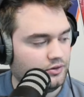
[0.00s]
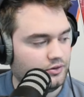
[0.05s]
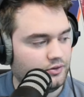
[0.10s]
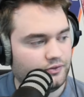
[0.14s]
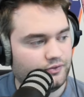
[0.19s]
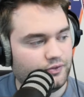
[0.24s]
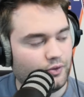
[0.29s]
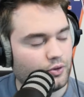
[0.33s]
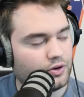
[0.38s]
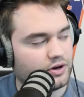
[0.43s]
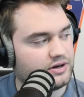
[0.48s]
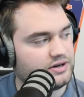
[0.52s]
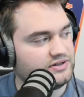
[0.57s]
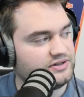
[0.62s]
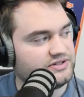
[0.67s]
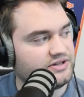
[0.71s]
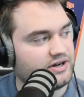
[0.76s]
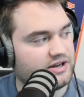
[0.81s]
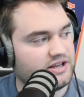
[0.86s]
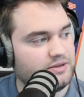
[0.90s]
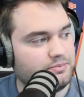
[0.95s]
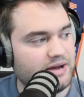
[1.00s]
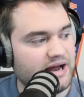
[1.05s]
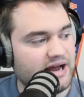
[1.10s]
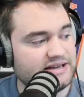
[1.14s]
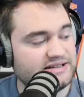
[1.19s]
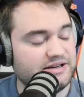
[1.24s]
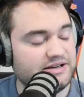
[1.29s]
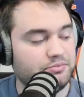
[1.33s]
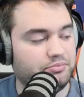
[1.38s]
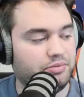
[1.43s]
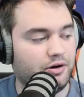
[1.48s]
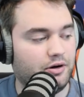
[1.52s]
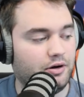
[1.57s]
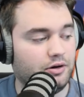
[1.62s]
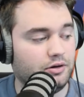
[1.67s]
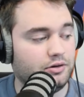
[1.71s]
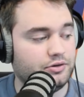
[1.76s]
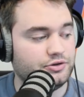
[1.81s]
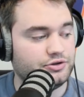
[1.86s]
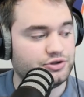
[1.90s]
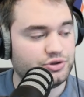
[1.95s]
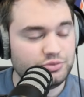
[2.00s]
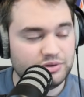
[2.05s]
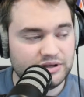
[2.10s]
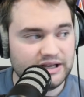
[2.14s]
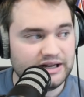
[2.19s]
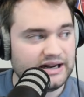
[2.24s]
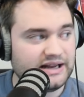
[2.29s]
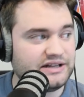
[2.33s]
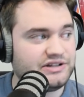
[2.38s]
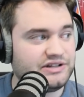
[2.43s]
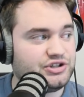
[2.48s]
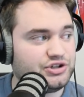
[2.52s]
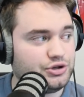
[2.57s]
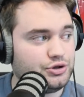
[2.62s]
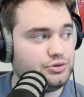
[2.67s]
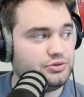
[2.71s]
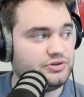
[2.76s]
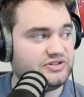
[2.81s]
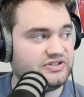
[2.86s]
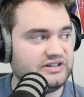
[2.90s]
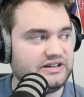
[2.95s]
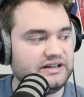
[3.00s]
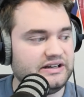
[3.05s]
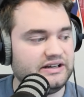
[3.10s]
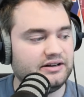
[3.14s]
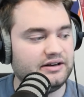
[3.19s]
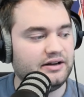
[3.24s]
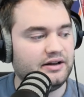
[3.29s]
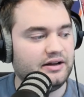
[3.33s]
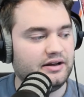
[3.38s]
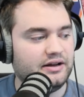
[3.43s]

for Kentucky basketball to get a two seed